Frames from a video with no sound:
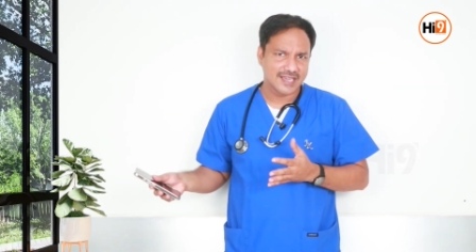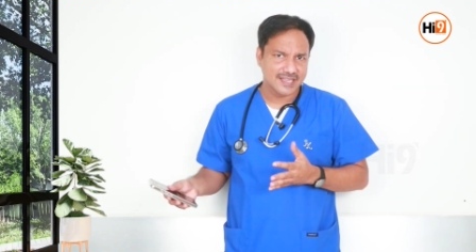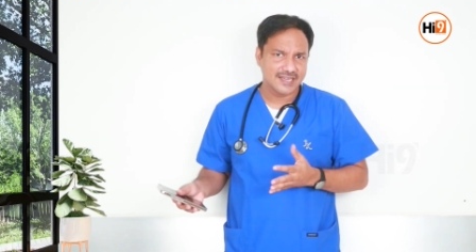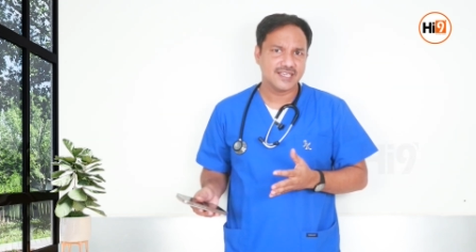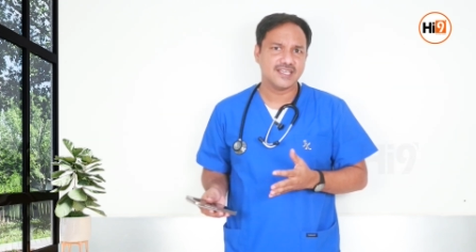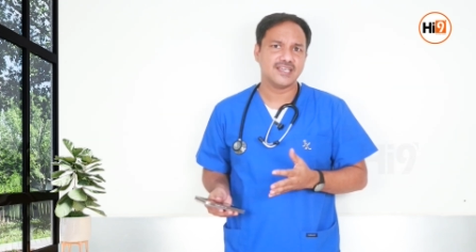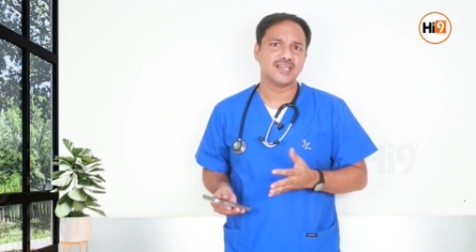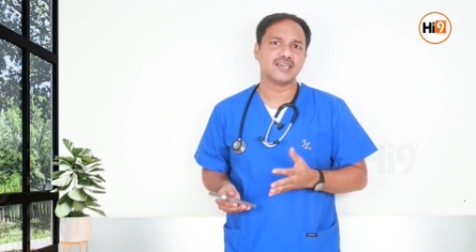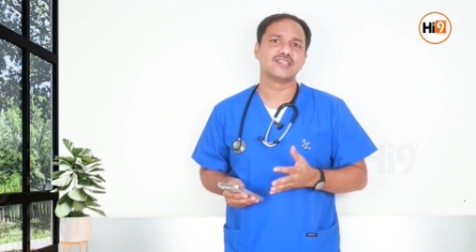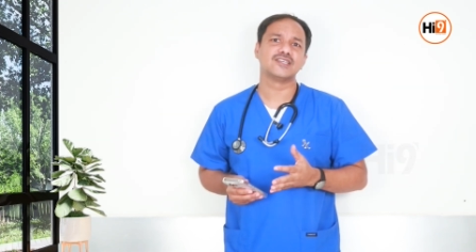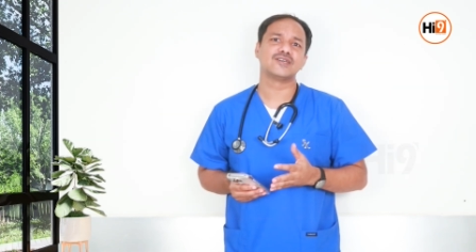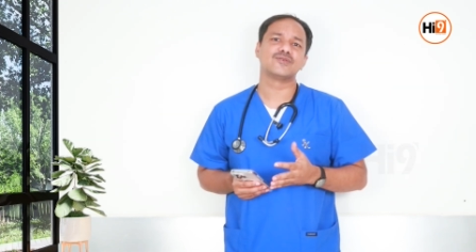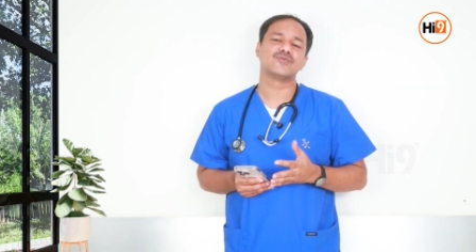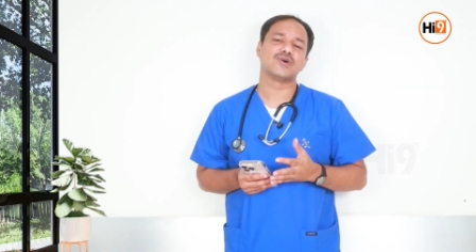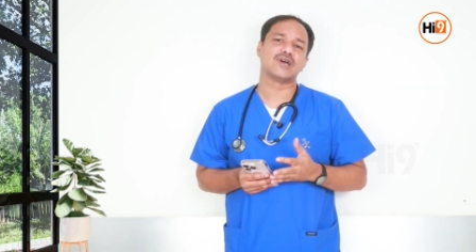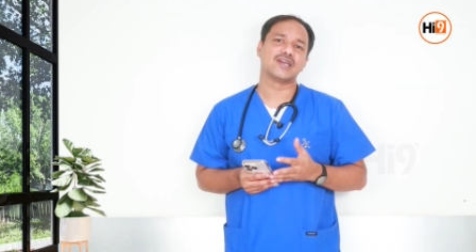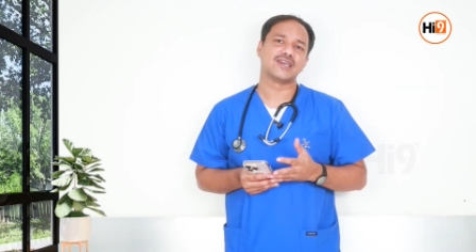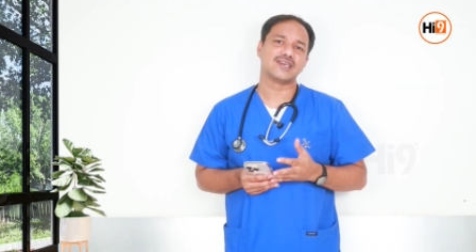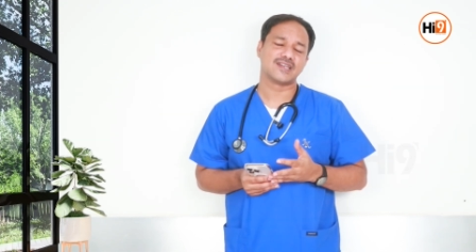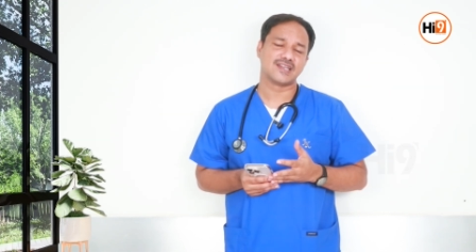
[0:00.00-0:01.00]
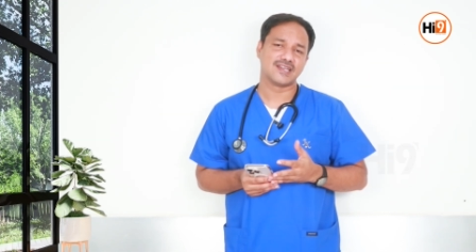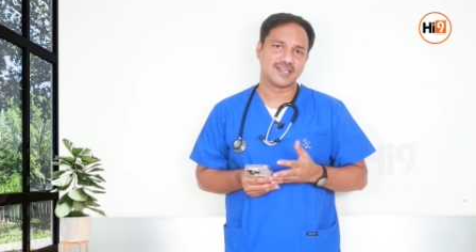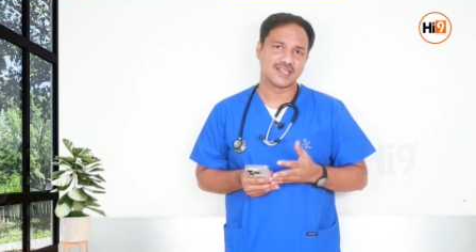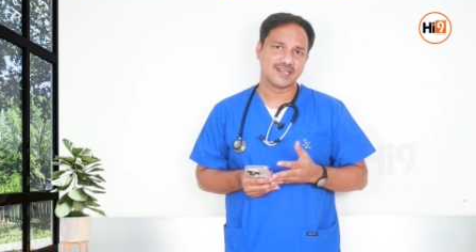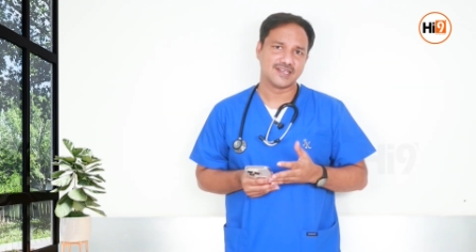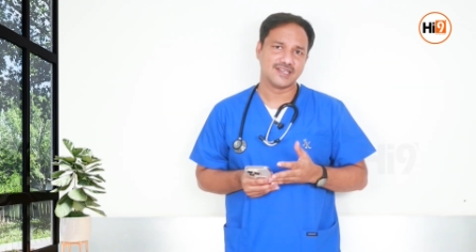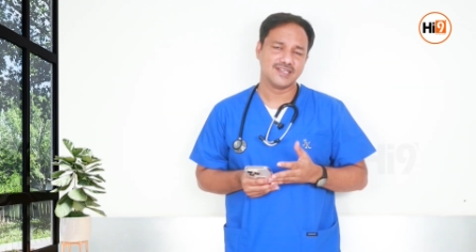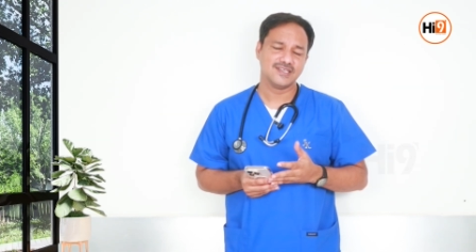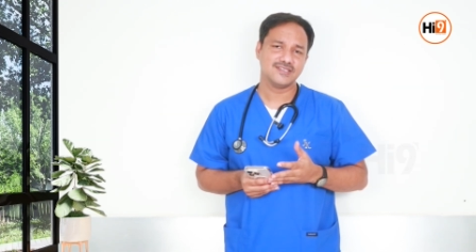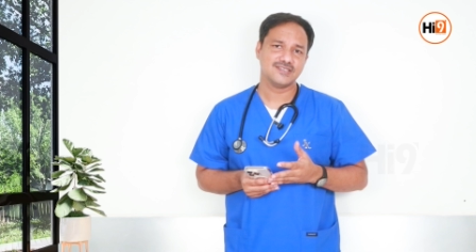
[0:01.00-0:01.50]
any other viral
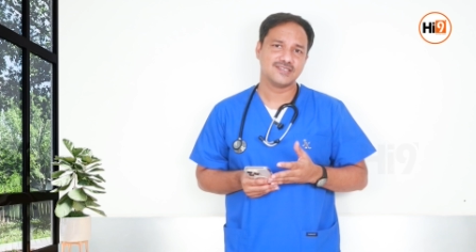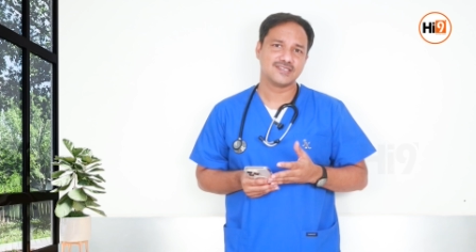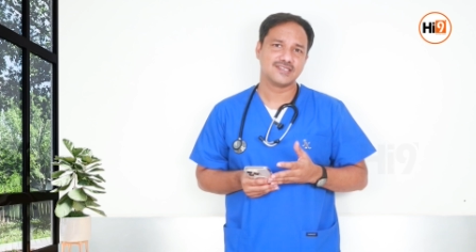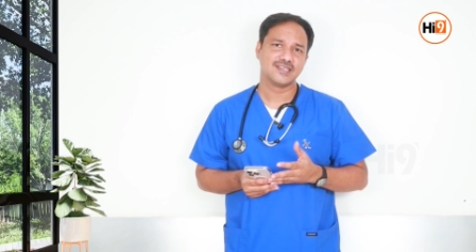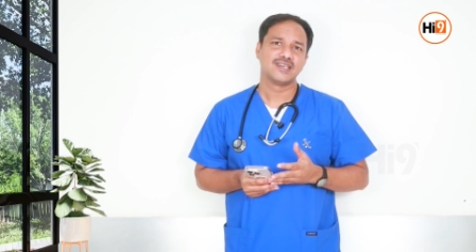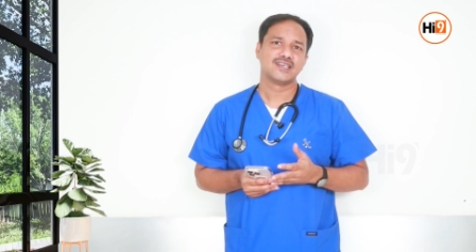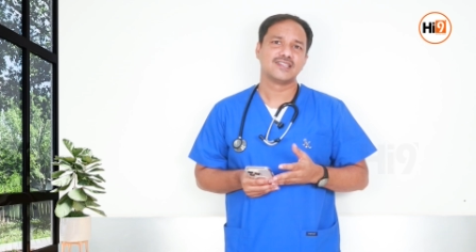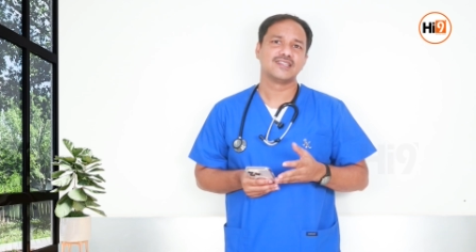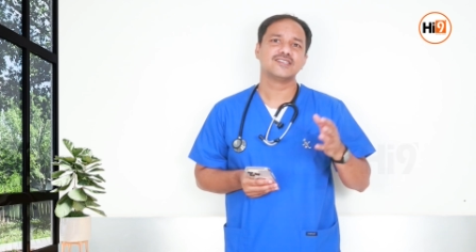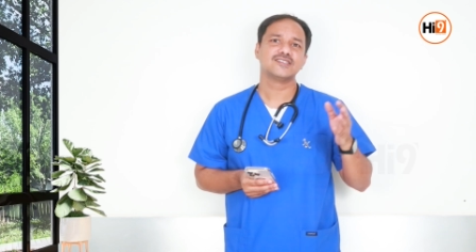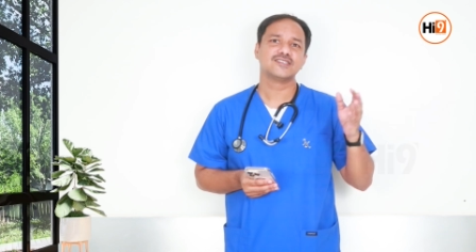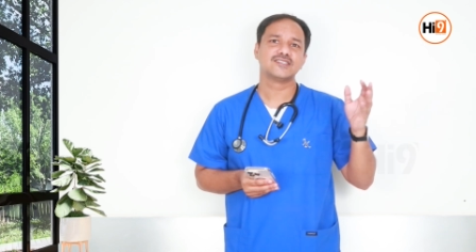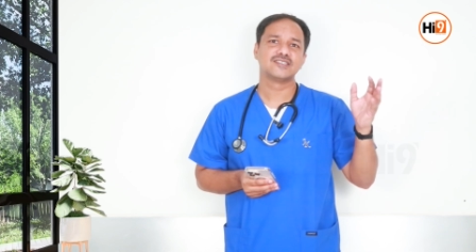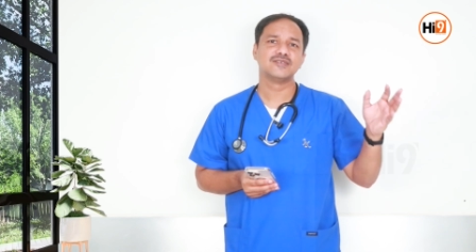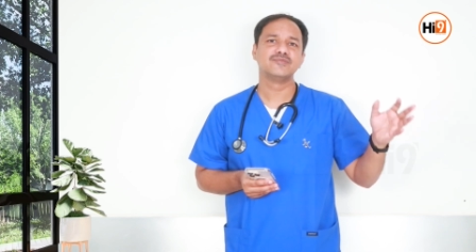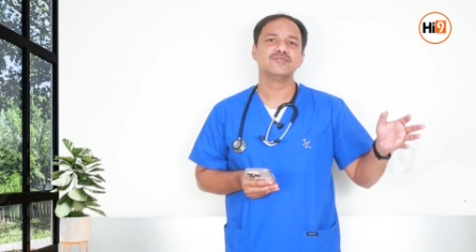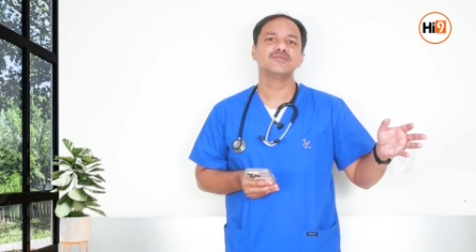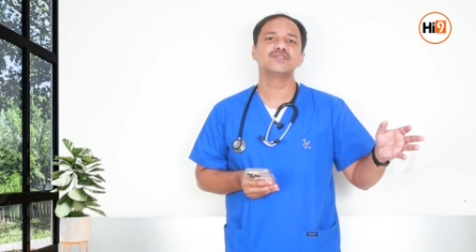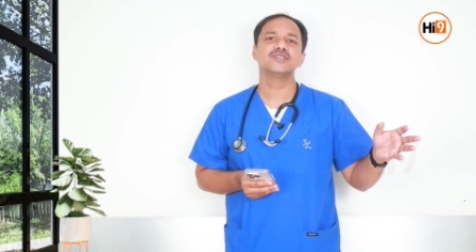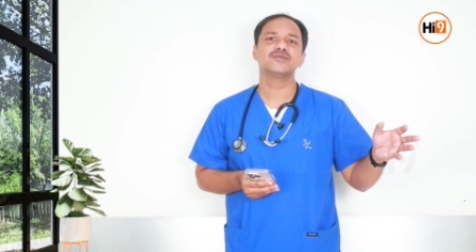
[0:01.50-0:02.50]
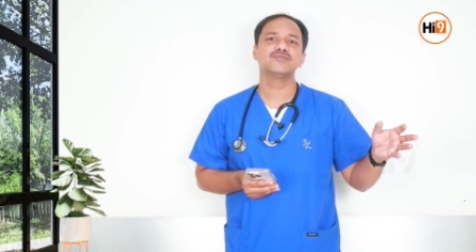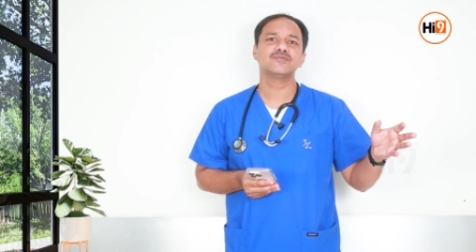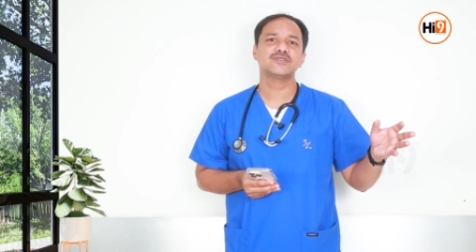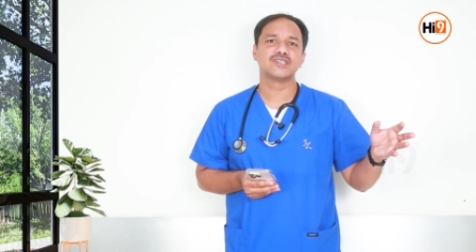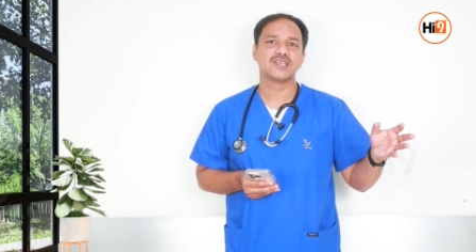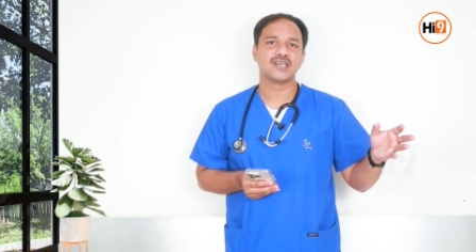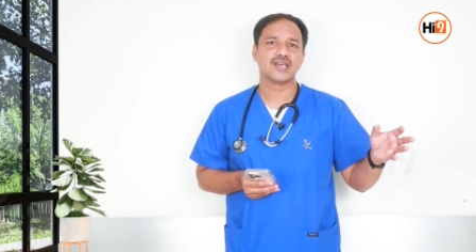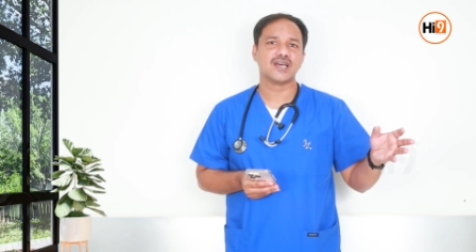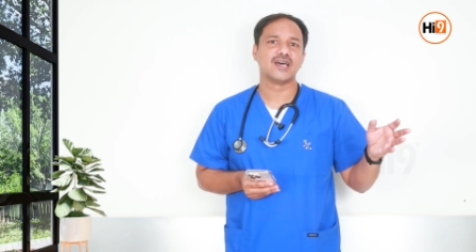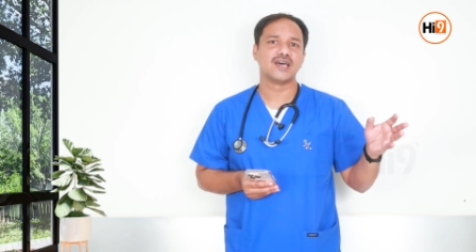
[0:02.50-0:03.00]
illness. The symptoms
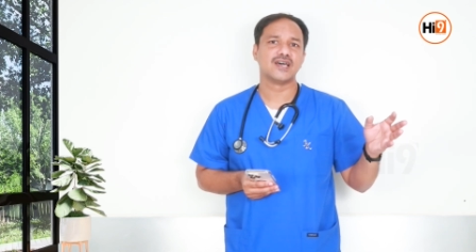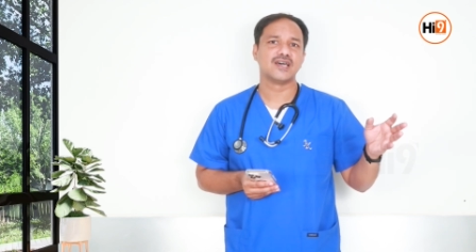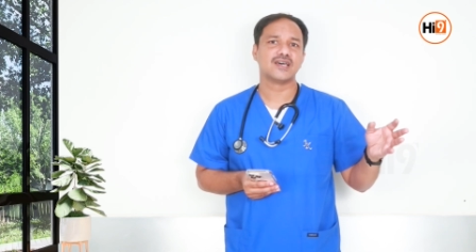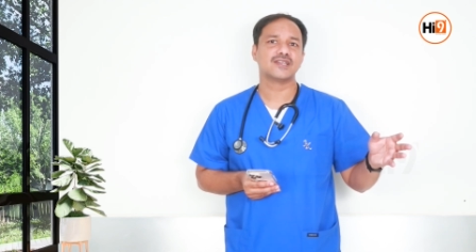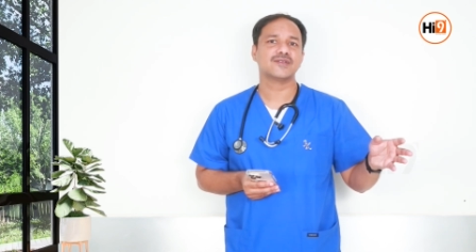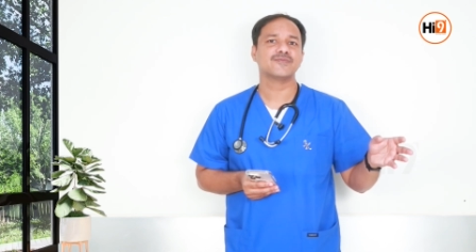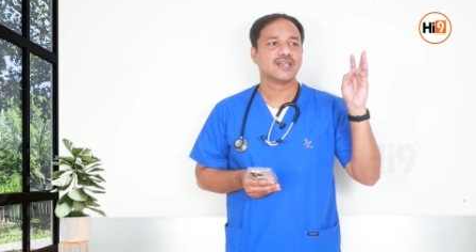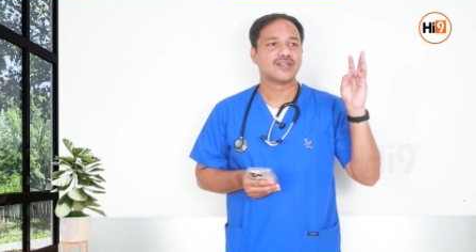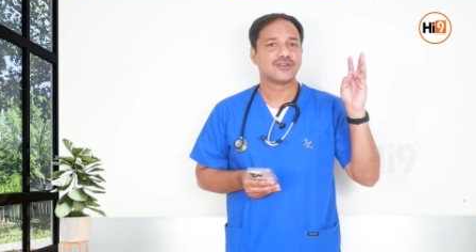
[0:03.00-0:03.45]
are